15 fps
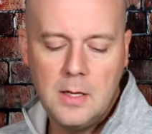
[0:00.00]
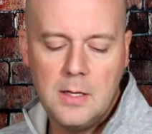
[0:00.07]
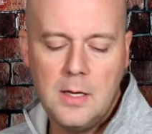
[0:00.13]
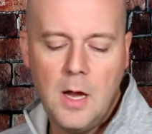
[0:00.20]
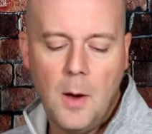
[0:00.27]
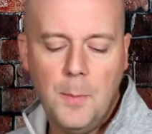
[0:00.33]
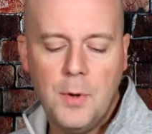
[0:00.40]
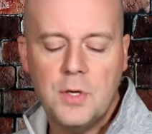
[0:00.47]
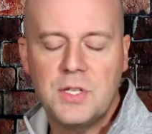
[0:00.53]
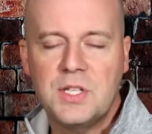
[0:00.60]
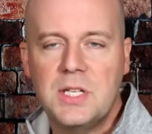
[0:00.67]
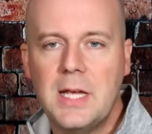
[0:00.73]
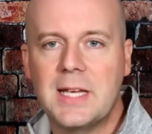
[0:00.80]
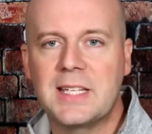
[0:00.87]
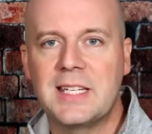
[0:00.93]
Number
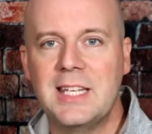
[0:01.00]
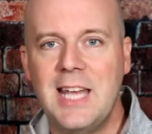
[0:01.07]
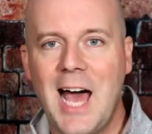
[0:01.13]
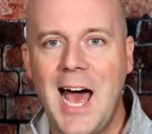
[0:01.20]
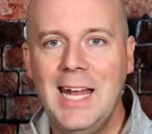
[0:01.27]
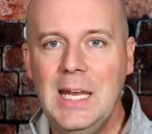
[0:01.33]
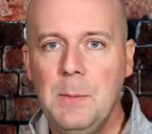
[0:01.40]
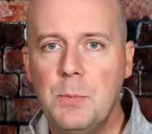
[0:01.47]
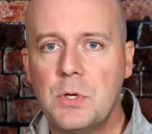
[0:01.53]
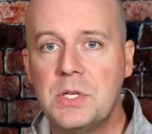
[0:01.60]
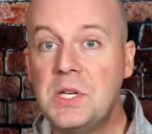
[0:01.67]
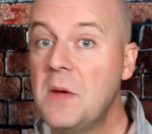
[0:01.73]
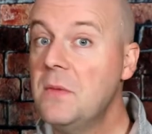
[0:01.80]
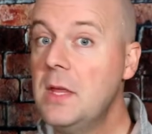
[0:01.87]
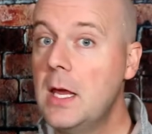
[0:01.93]
six,
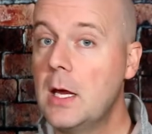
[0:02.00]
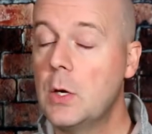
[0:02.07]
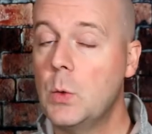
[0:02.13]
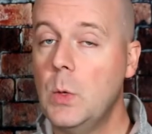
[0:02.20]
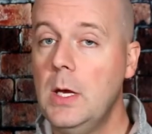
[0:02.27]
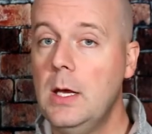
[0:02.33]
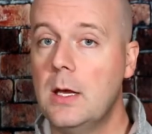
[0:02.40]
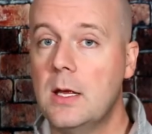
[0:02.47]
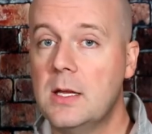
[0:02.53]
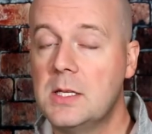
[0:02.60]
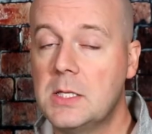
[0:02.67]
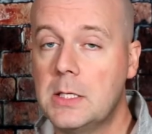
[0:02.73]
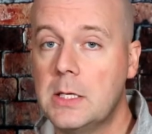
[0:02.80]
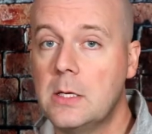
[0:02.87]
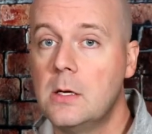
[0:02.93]
90% of the
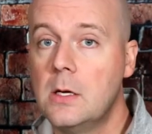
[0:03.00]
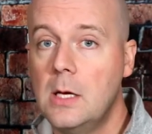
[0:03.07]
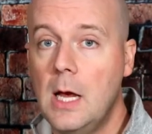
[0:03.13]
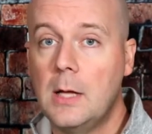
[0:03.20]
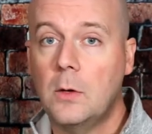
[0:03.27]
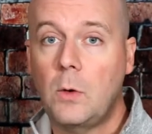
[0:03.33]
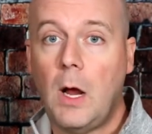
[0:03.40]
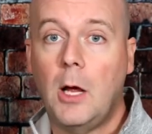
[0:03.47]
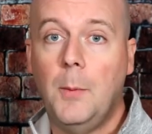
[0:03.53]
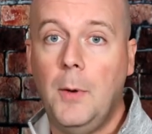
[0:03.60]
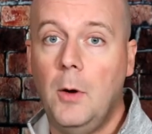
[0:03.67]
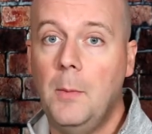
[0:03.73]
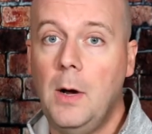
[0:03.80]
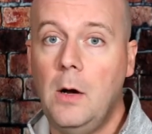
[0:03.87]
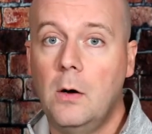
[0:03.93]
ingredients on the Cracker
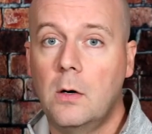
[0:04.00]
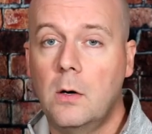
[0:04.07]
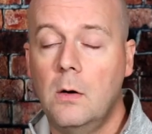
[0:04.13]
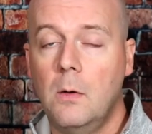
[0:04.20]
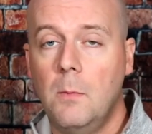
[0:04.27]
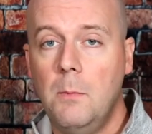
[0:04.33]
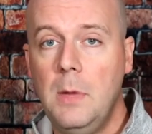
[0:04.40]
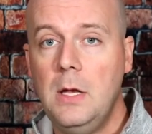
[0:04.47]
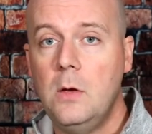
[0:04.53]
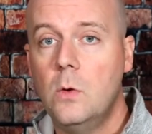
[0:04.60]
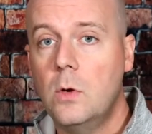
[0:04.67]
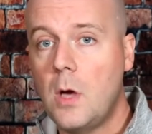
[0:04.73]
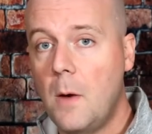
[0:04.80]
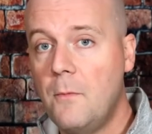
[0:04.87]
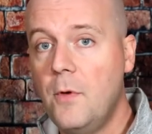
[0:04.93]
Barrel
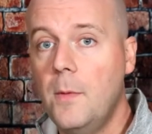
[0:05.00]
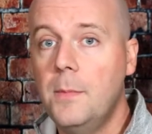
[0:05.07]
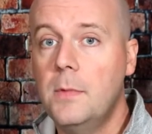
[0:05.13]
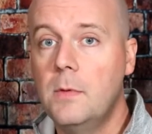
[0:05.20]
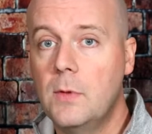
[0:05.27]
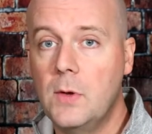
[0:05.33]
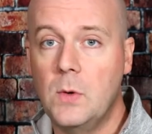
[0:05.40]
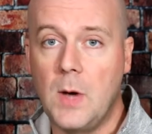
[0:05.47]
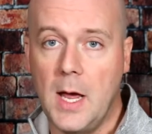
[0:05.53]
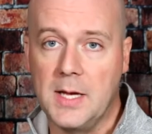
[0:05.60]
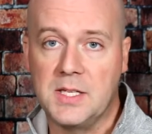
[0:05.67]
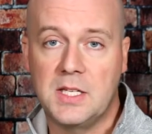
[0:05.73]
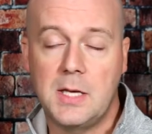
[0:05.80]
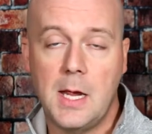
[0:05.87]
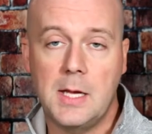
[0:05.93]
menu come from the
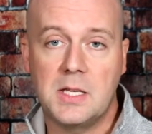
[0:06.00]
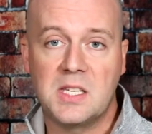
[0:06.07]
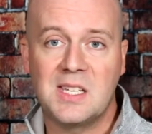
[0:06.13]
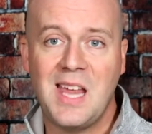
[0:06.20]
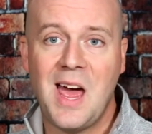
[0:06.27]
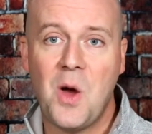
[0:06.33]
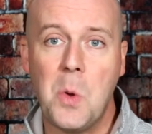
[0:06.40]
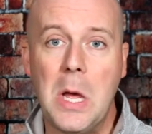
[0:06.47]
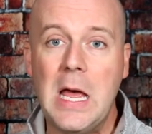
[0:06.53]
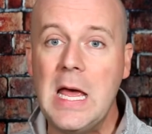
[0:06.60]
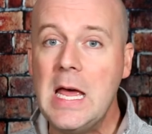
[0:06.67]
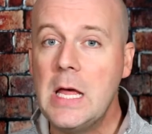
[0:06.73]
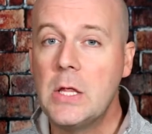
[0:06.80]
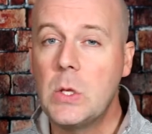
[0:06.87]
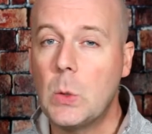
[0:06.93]
United States. Now,
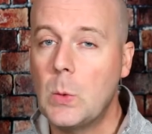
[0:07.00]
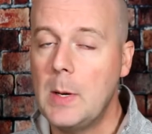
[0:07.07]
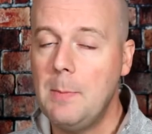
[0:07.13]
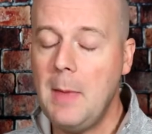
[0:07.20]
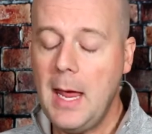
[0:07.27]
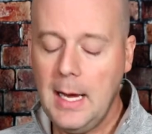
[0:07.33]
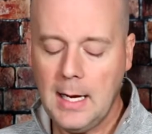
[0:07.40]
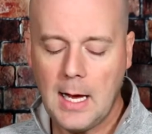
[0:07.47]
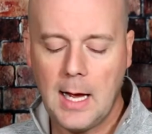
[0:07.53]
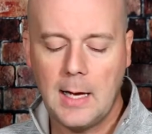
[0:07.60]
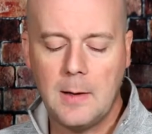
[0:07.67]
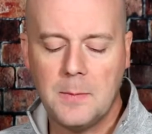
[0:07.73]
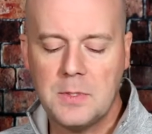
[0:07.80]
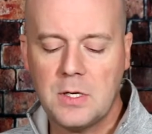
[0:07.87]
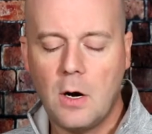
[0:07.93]
the remaining
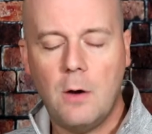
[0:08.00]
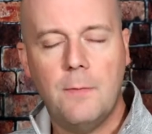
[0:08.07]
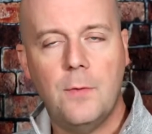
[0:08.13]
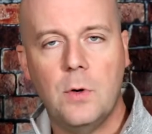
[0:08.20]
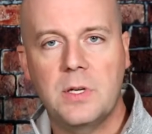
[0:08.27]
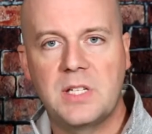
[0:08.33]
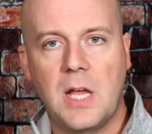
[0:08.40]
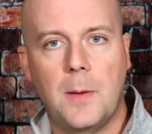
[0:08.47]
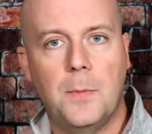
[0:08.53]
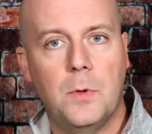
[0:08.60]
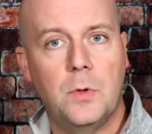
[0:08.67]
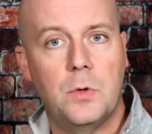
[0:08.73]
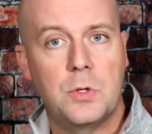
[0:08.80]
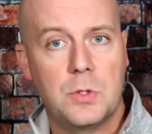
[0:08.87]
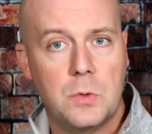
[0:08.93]
items are, for
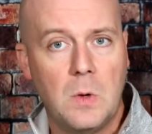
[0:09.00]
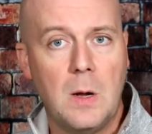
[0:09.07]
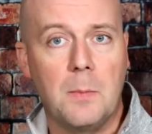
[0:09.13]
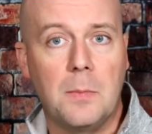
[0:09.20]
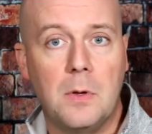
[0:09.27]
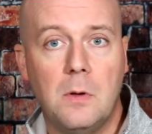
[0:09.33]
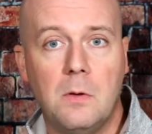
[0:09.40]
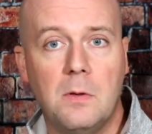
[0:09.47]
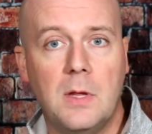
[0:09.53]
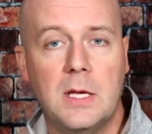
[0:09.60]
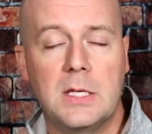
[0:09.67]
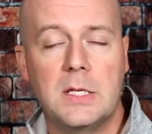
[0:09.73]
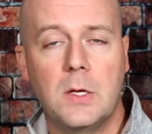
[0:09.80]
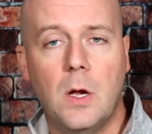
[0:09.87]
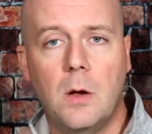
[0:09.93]
example, their shrimp. They
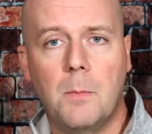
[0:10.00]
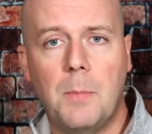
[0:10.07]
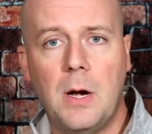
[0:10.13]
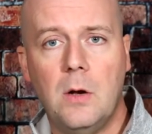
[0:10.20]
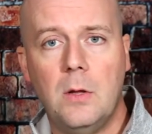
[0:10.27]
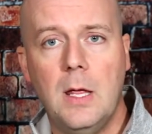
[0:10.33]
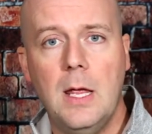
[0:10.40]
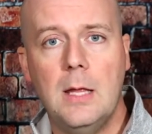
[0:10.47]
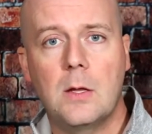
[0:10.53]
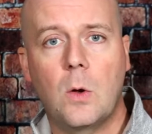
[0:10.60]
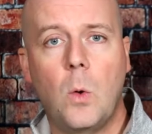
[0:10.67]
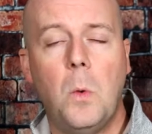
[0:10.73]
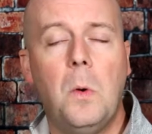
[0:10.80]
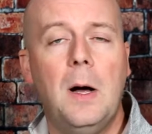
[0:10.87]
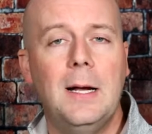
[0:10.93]
uh, apparently, in the
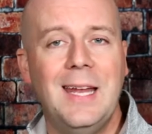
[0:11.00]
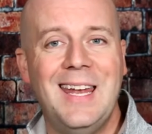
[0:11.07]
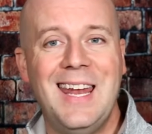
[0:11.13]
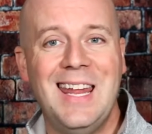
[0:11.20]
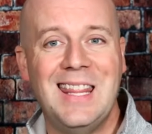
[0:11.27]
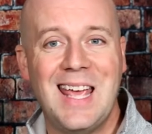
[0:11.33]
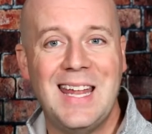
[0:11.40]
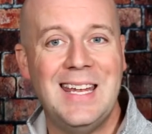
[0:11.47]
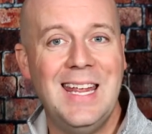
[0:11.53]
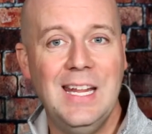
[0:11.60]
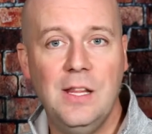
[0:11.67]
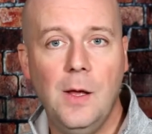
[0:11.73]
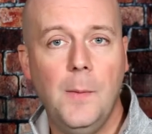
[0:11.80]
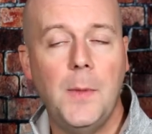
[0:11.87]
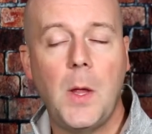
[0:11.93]
quantity they
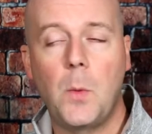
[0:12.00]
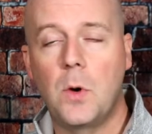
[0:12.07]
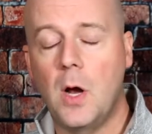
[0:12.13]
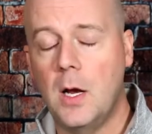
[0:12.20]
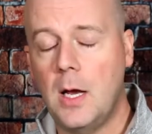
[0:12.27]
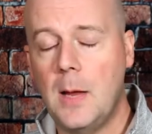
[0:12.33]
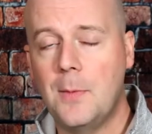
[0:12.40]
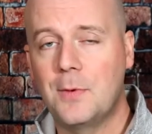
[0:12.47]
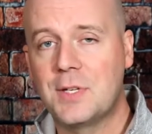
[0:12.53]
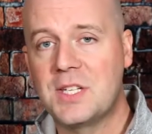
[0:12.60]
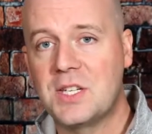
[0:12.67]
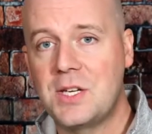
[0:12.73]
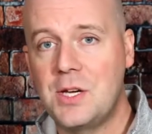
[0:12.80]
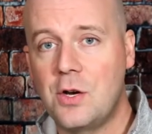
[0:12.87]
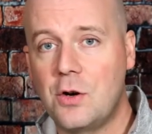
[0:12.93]
need them, they were unable to
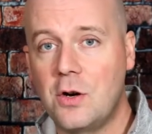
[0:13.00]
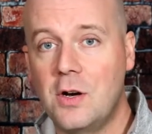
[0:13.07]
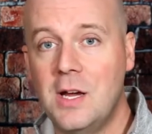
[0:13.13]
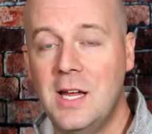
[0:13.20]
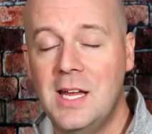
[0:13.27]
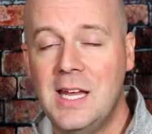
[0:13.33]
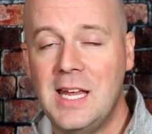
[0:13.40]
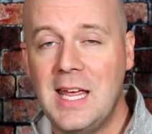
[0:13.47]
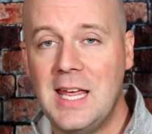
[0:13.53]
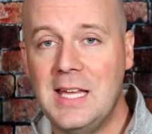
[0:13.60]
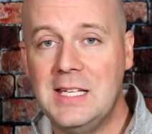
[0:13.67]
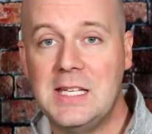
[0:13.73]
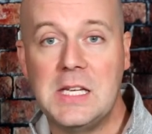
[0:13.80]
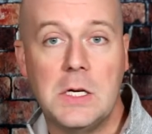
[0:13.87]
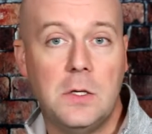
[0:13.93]
secure
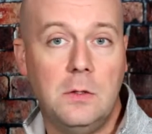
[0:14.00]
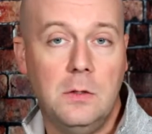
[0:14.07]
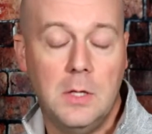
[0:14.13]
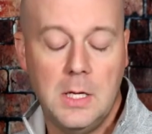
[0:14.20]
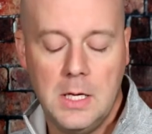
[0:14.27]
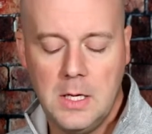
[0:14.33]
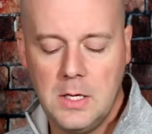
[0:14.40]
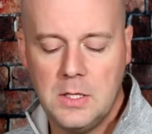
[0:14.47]
a deal.